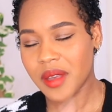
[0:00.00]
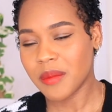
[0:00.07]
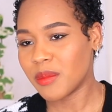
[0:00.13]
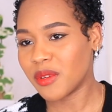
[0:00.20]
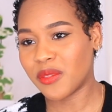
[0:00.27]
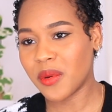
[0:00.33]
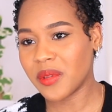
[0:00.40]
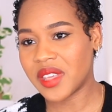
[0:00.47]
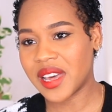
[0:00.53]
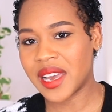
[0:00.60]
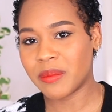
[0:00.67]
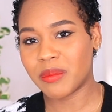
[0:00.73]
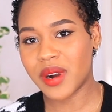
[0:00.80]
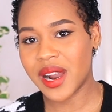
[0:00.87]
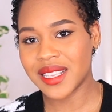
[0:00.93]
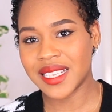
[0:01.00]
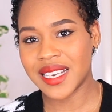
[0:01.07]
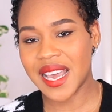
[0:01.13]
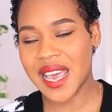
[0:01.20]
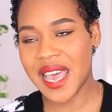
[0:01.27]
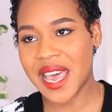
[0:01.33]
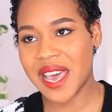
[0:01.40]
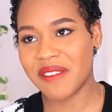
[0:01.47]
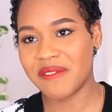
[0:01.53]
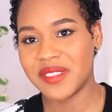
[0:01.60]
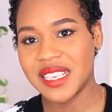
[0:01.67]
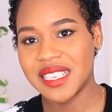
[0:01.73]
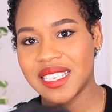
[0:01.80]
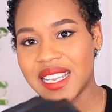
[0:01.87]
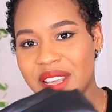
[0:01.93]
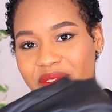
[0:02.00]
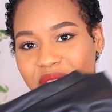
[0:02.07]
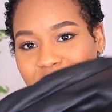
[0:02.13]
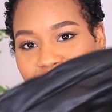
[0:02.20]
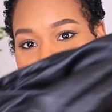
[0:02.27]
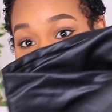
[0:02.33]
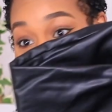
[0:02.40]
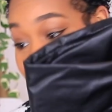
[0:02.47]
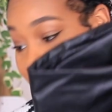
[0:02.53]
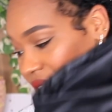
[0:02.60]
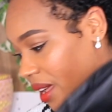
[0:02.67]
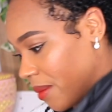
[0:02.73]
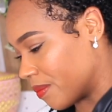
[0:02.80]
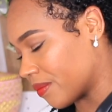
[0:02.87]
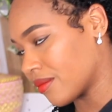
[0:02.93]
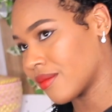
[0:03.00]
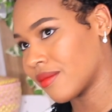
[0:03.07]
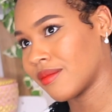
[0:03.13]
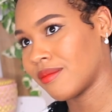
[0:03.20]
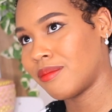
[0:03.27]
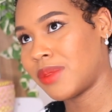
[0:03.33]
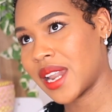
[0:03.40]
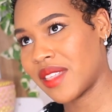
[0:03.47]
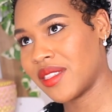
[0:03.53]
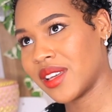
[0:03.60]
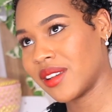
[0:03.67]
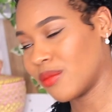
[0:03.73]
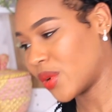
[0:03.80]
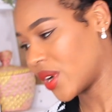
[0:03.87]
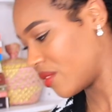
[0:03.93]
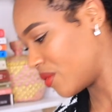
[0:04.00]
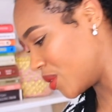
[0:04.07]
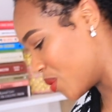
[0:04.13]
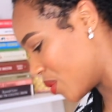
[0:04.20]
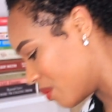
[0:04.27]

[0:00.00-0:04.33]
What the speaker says: before that, prior to that, I have these pleather, whatever you call